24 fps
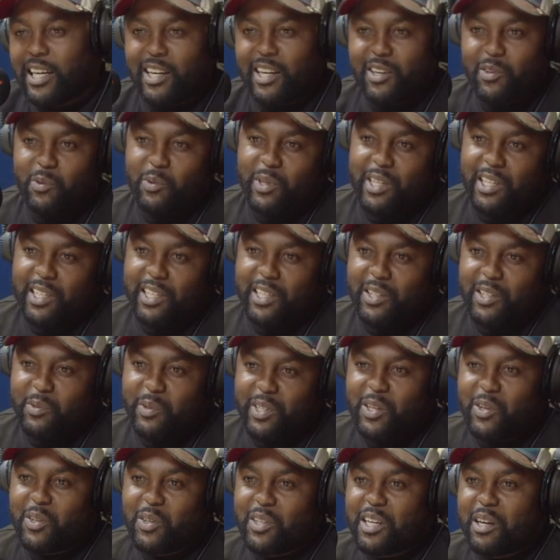no, we
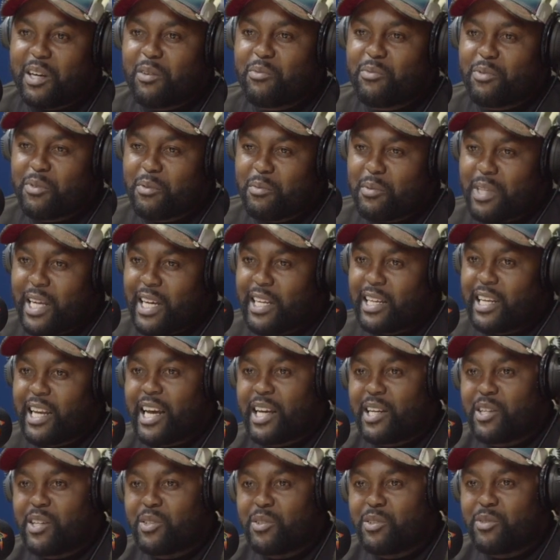we don't come from that
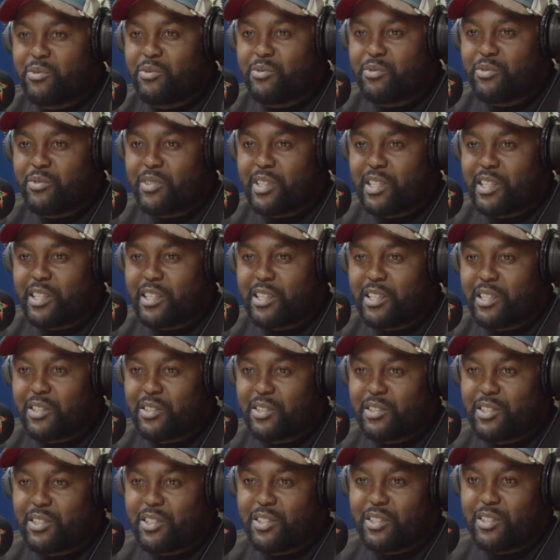line of uh, uh-huh.
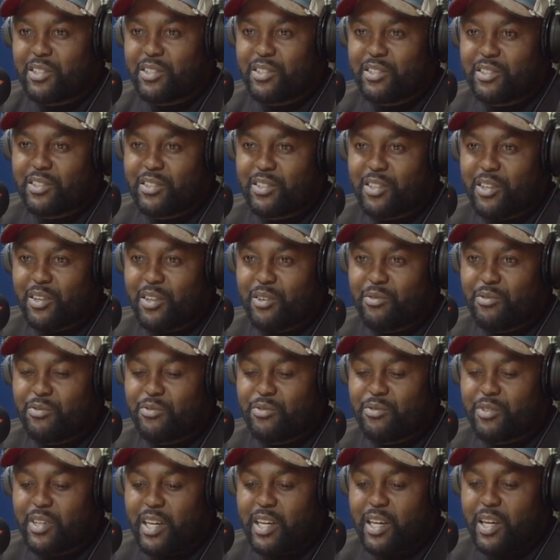uh, you know of
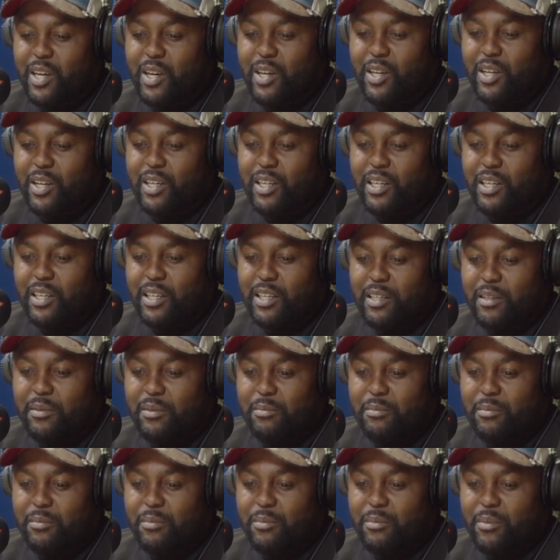
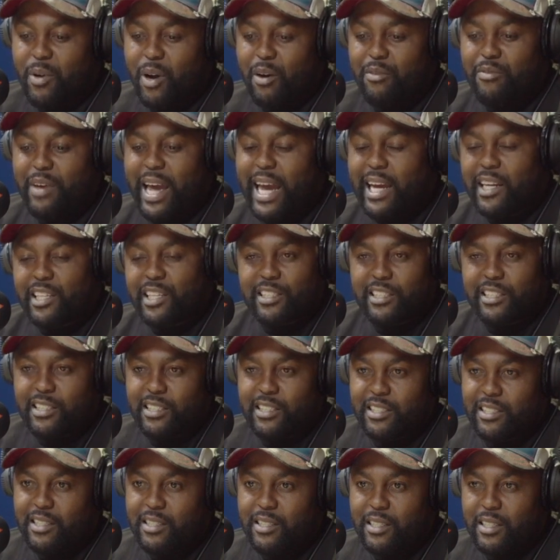um, of
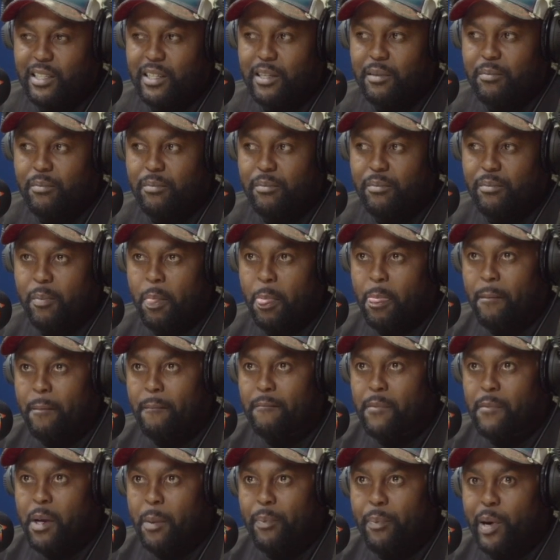actions. Mm-hmm. Um,
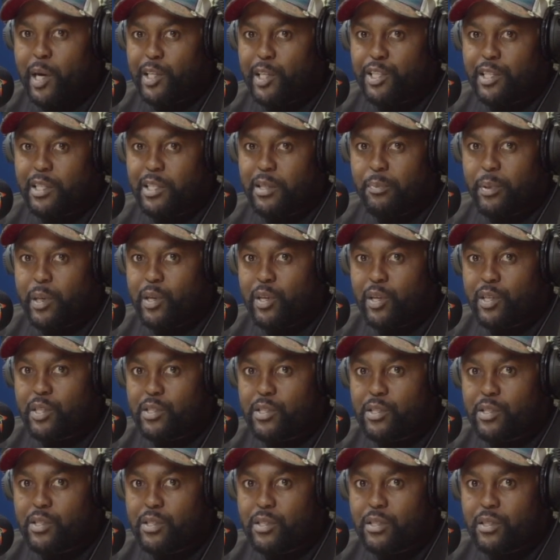partially
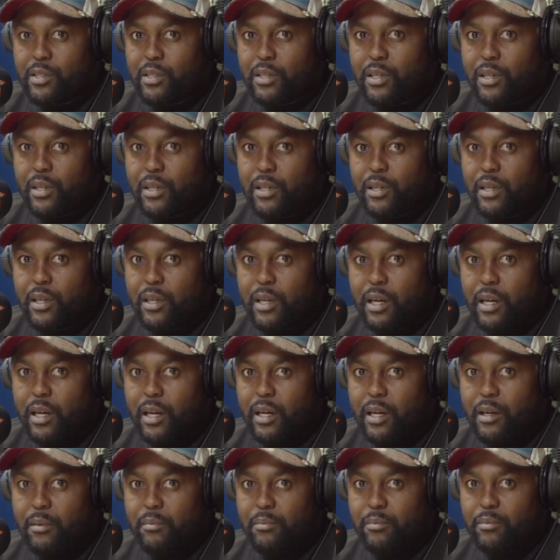because
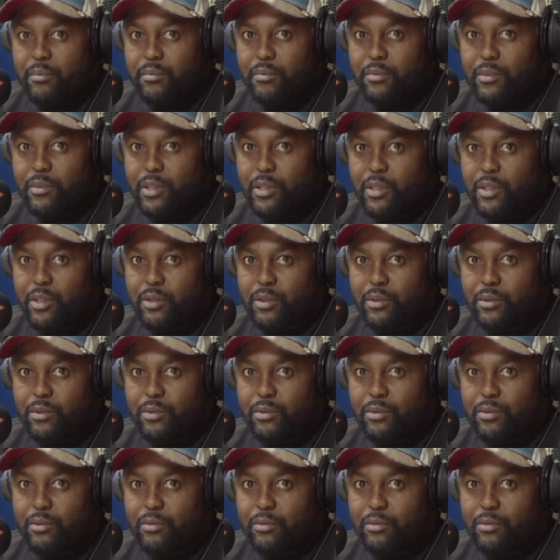um, you know